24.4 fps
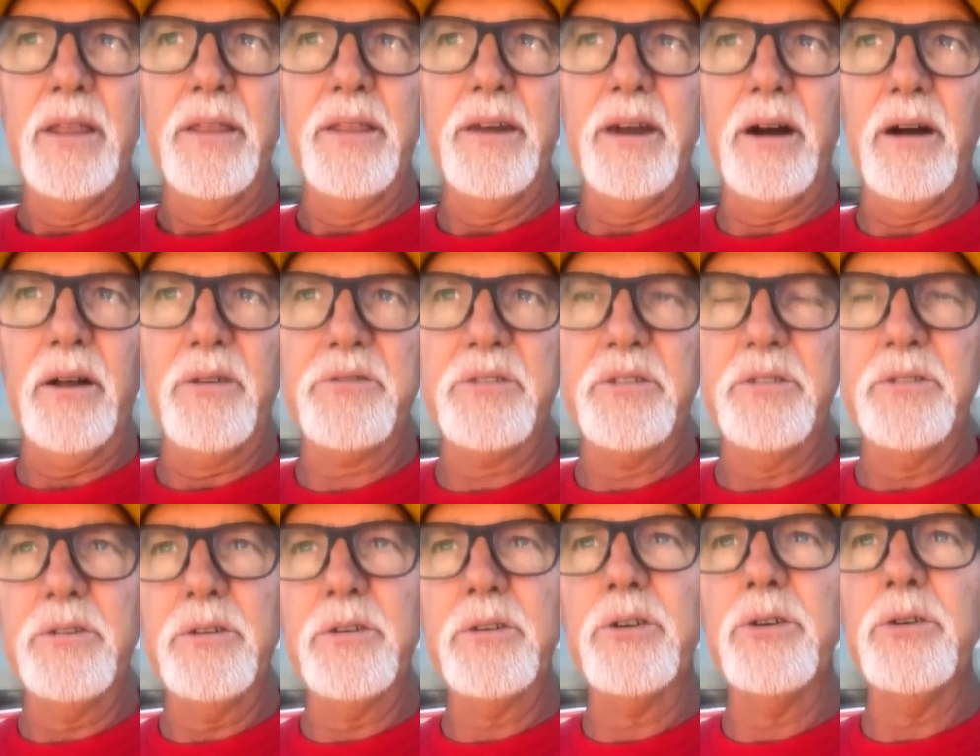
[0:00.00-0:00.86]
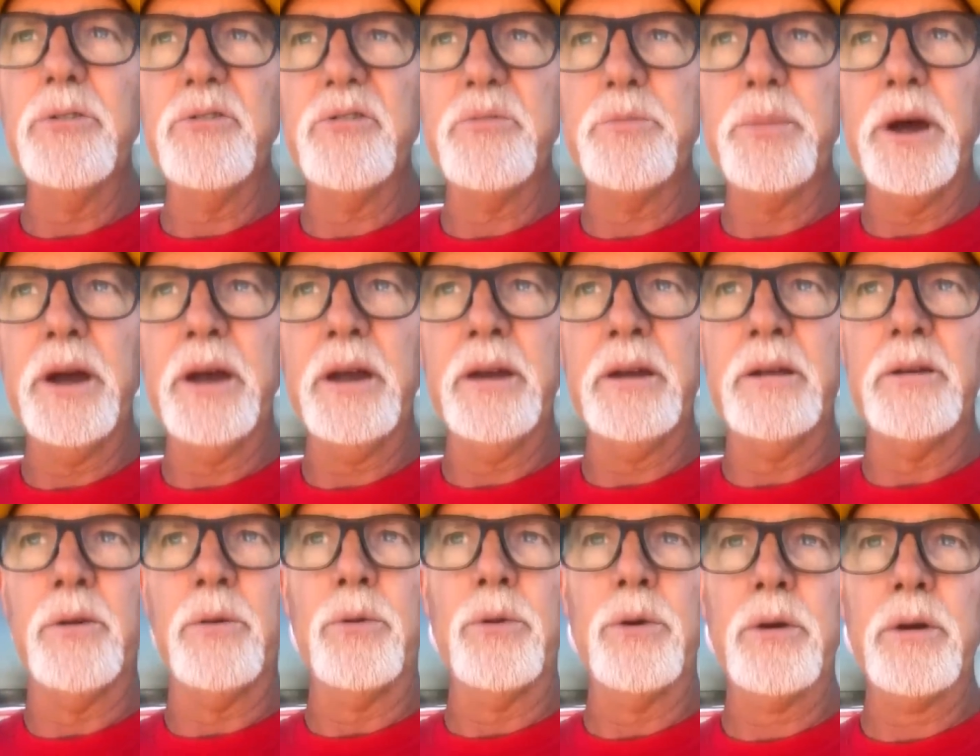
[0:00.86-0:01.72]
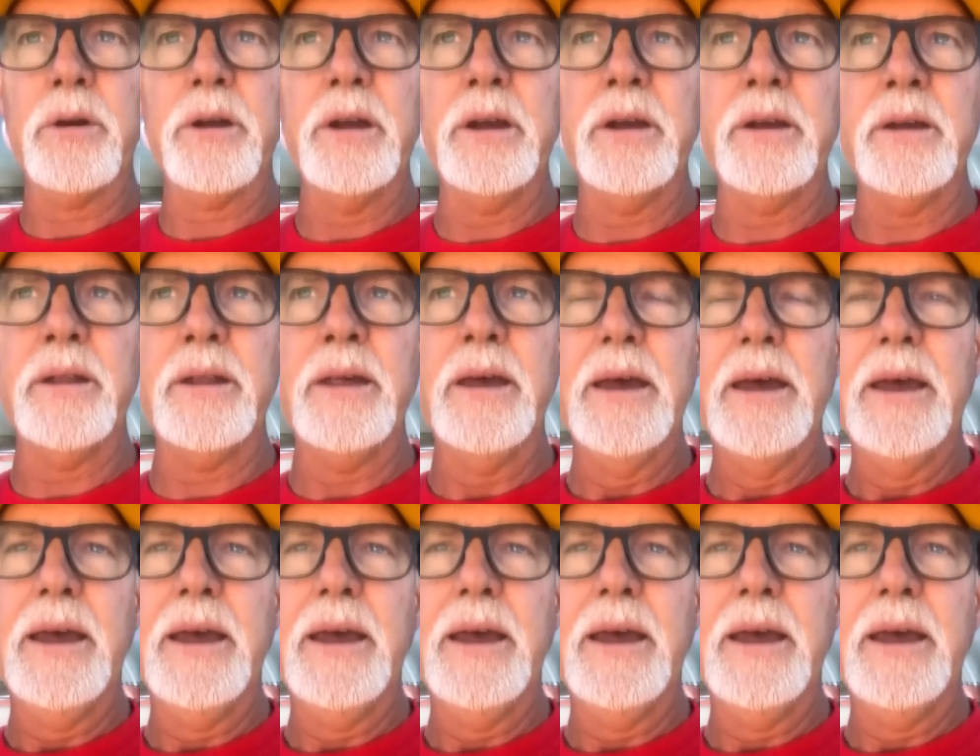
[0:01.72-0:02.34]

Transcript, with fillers: They also do Coos Bay in Oregon